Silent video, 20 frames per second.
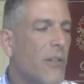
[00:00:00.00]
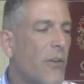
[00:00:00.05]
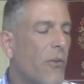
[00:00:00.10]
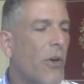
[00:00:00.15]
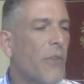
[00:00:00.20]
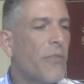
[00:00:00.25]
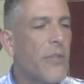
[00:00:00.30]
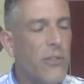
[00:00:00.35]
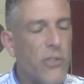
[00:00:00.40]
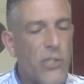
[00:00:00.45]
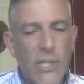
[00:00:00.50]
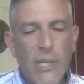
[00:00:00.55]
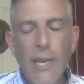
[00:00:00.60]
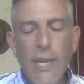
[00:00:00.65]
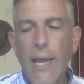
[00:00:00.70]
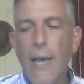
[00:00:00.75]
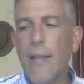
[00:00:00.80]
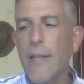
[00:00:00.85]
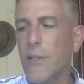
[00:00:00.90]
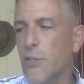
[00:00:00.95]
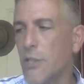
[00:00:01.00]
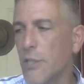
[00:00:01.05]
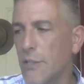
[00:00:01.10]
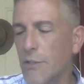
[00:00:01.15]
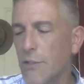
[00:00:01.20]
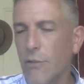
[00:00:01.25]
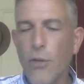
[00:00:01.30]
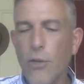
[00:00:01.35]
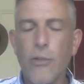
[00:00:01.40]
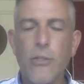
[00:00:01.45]
You've got the genealogies
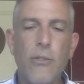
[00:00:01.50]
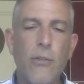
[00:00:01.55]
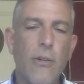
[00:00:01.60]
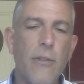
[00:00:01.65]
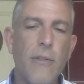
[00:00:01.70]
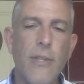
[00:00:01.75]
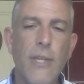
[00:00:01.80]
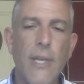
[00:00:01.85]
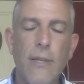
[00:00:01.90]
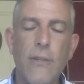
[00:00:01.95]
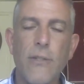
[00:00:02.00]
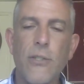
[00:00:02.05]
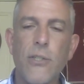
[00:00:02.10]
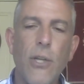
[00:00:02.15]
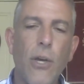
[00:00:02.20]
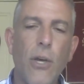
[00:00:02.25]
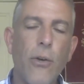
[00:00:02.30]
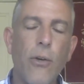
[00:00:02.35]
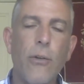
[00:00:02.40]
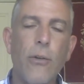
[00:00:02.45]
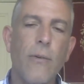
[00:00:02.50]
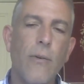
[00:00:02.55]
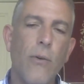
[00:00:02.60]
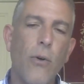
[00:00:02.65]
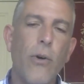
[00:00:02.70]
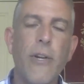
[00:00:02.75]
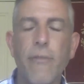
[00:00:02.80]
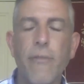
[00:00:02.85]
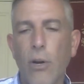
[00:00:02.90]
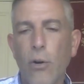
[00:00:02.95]
and those sort of things. So,
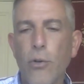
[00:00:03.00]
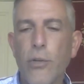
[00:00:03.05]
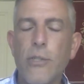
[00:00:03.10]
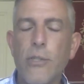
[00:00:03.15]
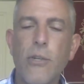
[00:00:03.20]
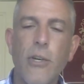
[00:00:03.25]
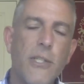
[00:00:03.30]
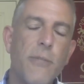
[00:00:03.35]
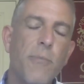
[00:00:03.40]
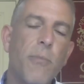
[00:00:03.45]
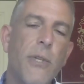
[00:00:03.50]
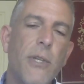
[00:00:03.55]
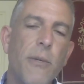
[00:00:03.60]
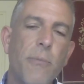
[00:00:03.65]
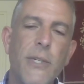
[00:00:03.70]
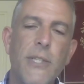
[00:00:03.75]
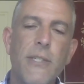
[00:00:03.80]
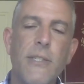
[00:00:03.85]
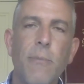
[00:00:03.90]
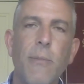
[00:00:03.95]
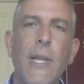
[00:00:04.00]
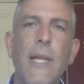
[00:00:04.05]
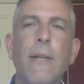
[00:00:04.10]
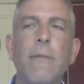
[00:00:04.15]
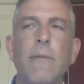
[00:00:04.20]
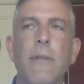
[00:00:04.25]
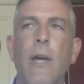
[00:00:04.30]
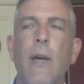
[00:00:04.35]
or even Luke's gospel would be similar.